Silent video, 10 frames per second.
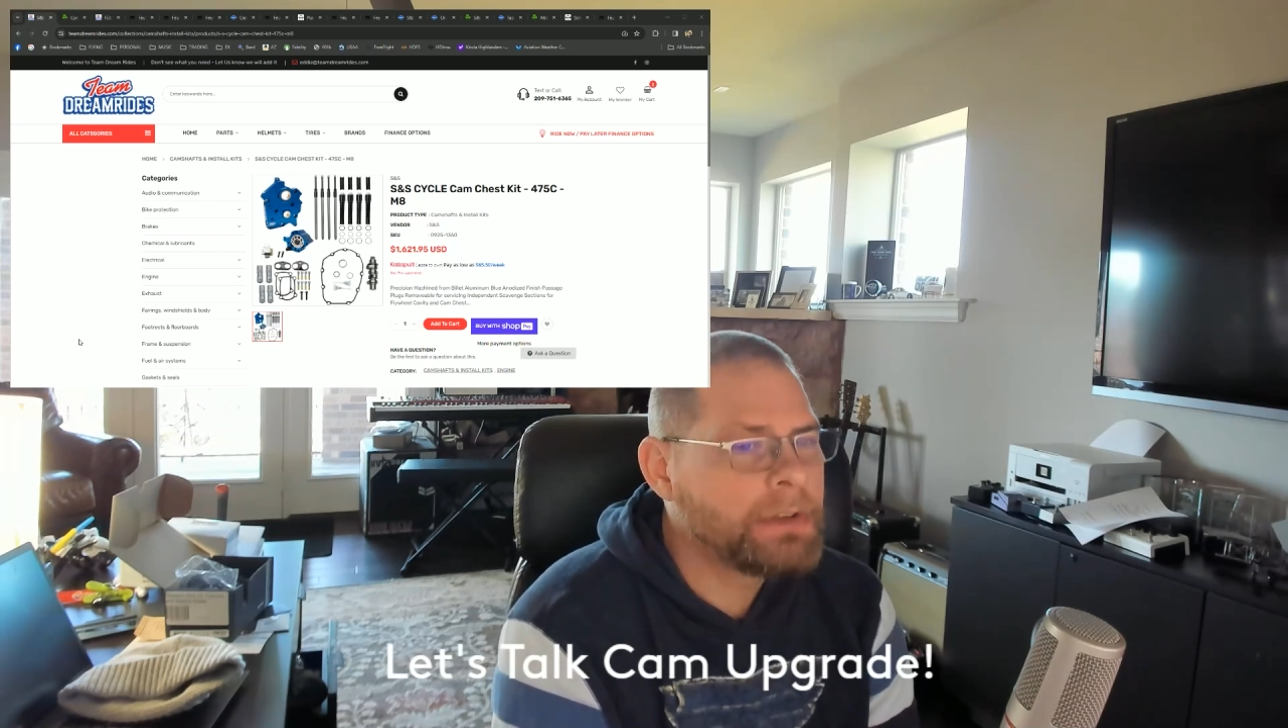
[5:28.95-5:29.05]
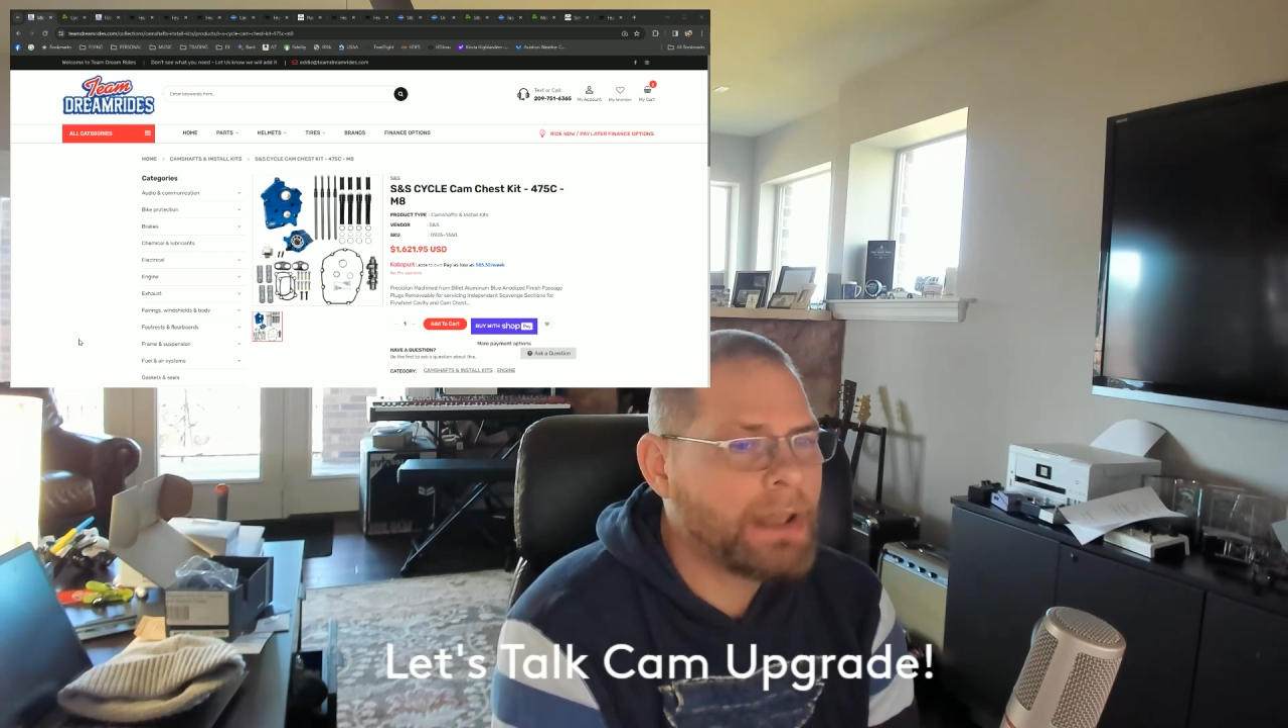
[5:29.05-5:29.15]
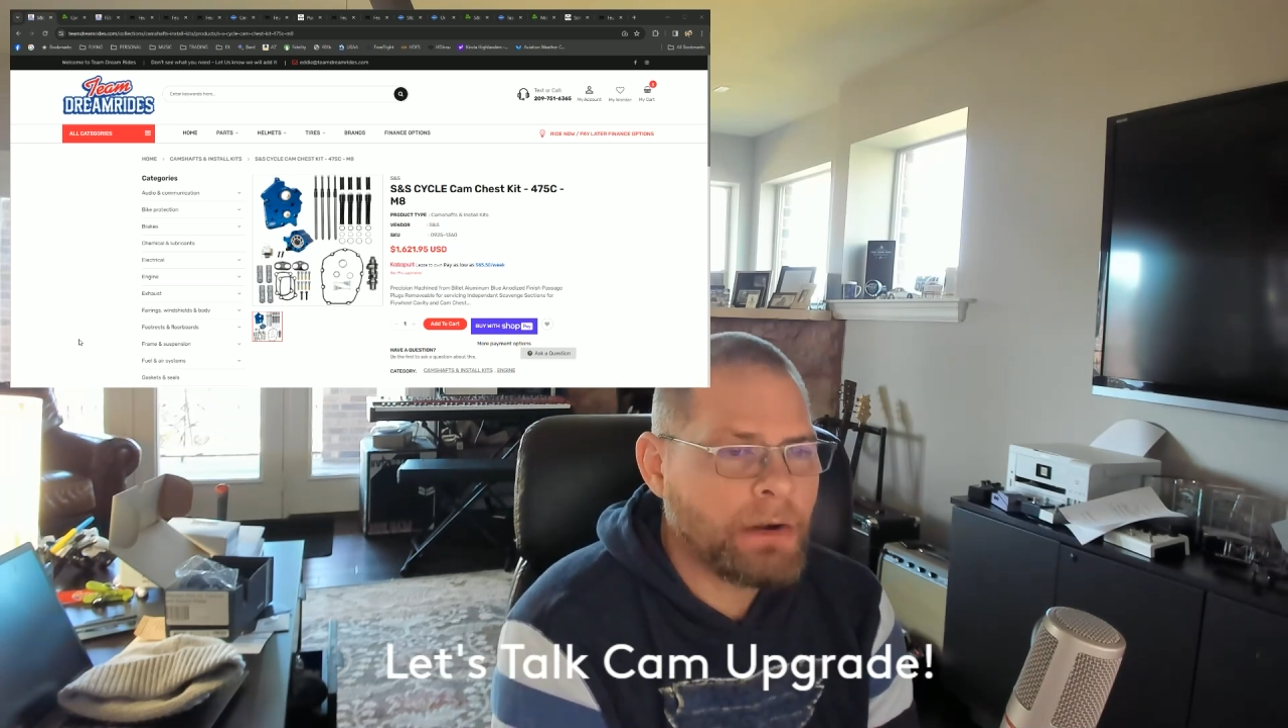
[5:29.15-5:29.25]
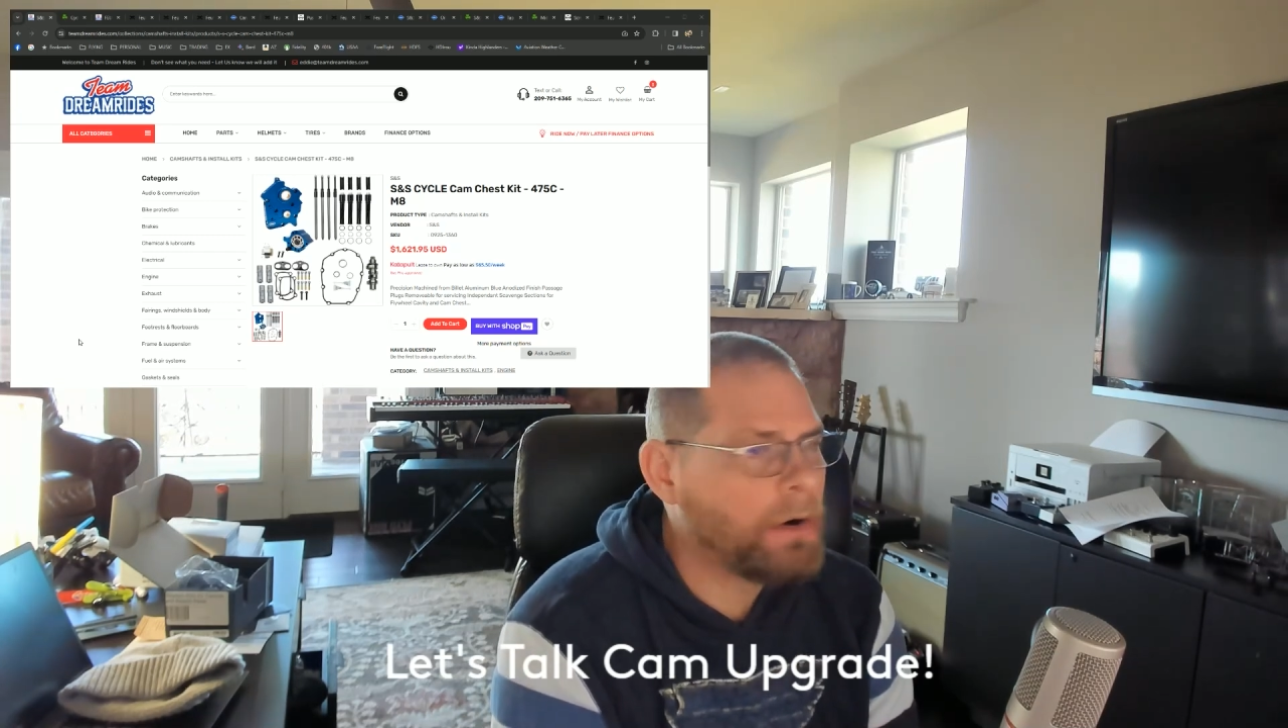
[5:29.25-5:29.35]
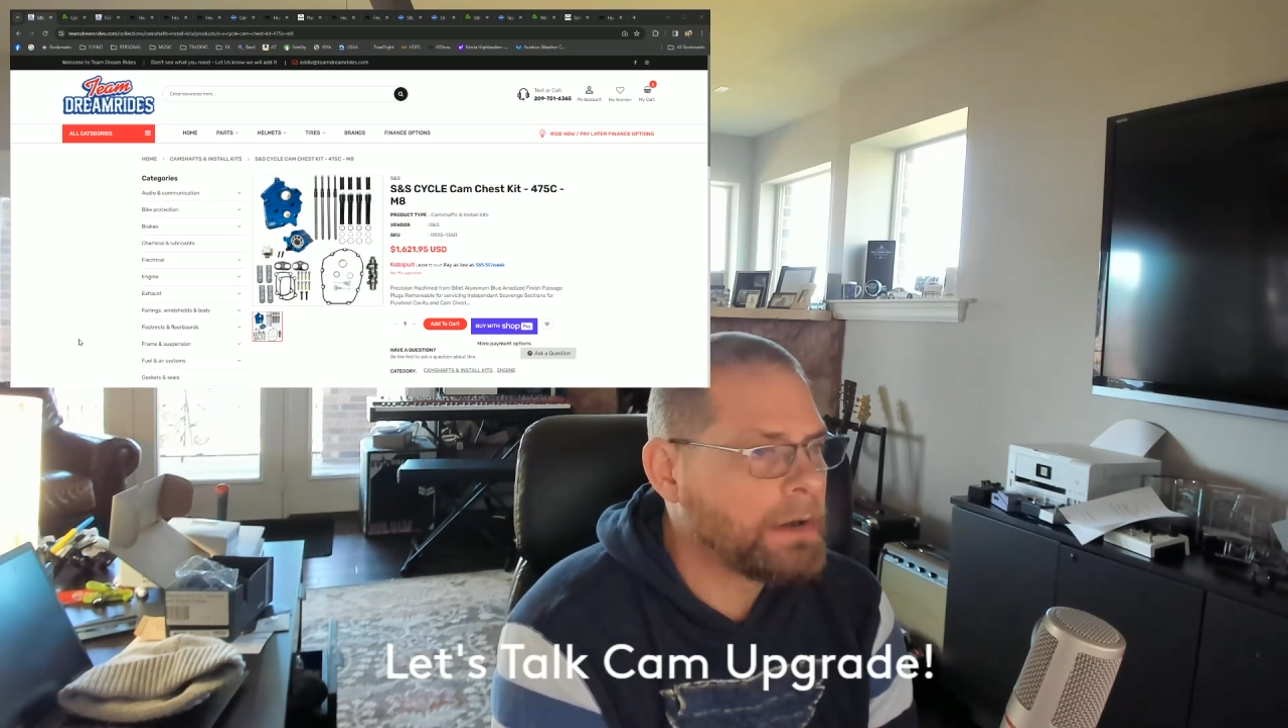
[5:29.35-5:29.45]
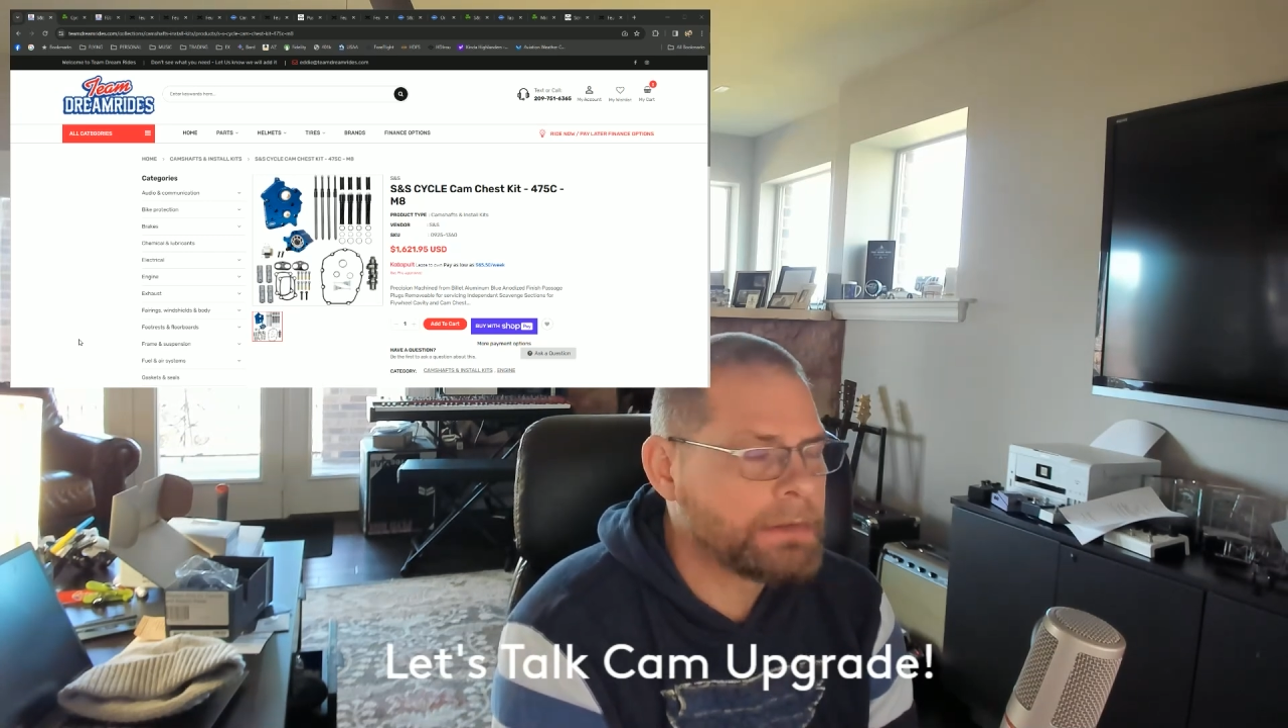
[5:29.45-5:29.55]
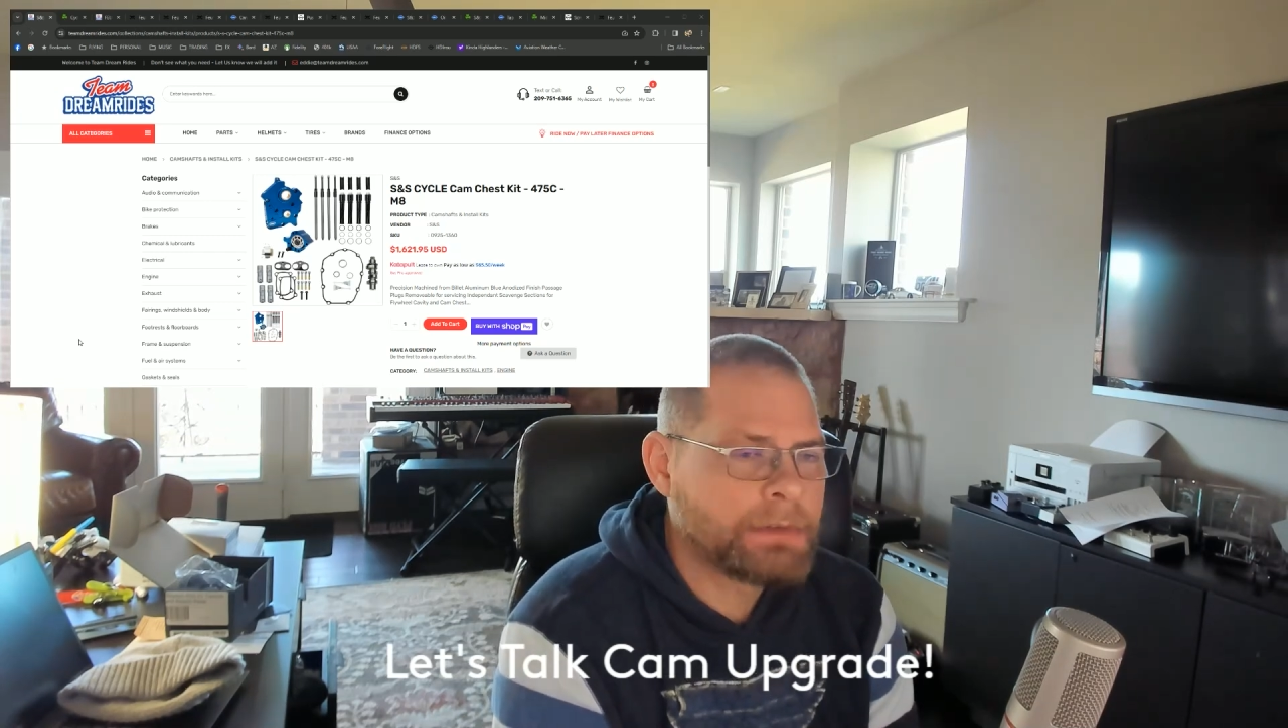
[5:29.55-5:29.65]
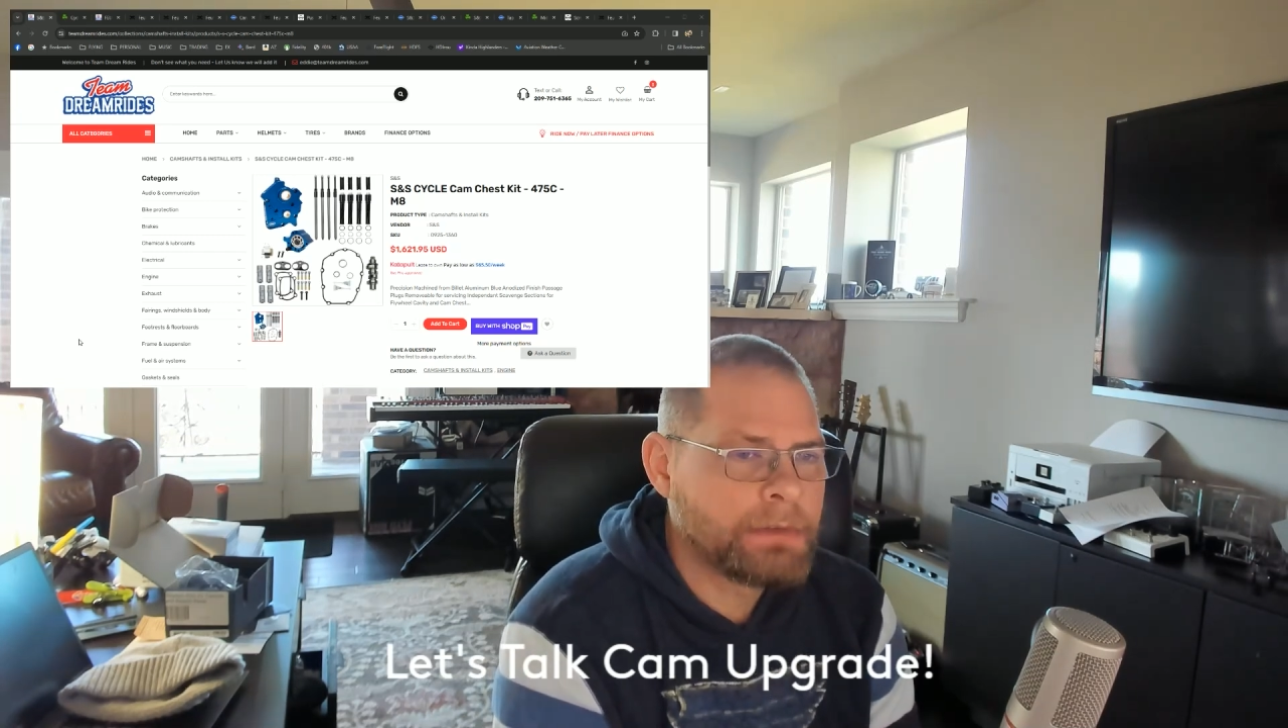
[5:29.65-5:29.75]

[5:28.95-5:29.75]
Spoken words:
not cost